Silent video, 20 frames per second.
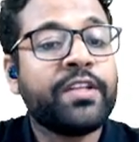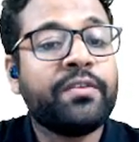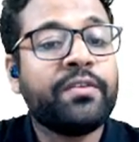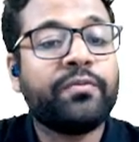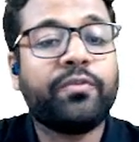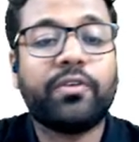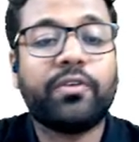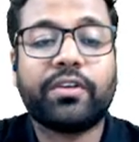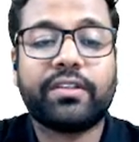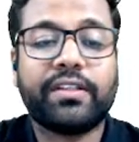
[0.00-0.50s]

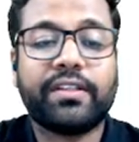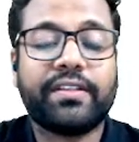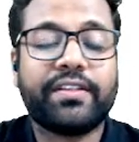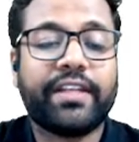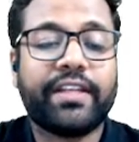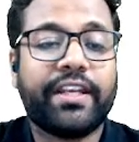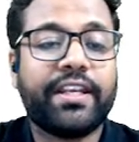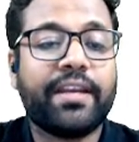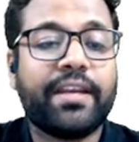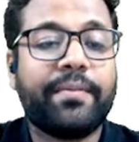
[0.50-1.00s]
Fourth is the
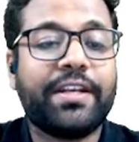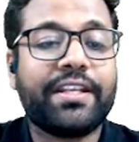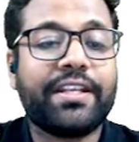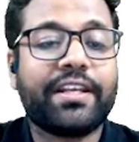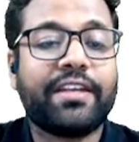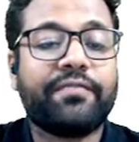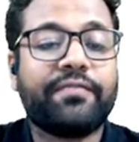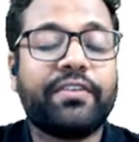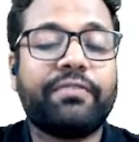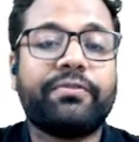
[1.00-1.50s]
adiabatic,
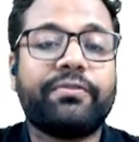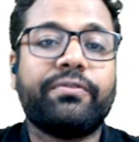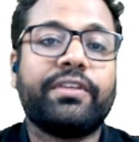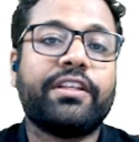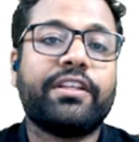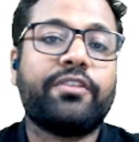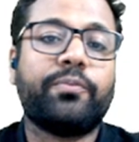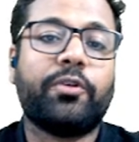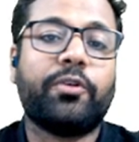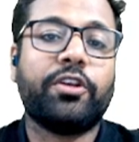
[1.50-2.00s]
and fifth one
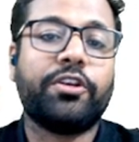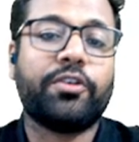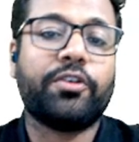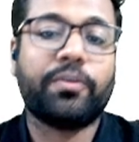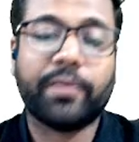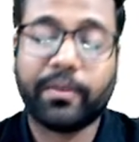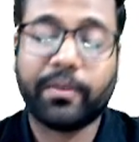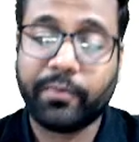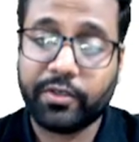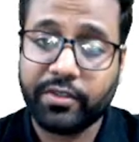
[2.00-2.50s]
is
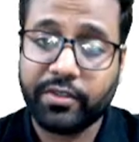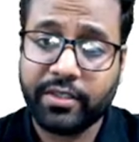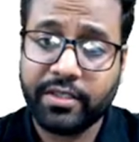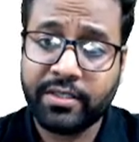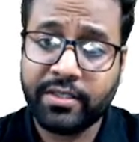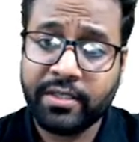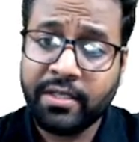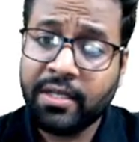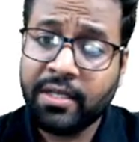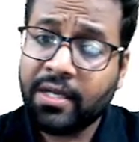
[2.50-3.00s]
polytropic
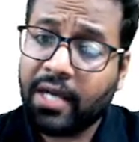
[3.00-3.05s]
process.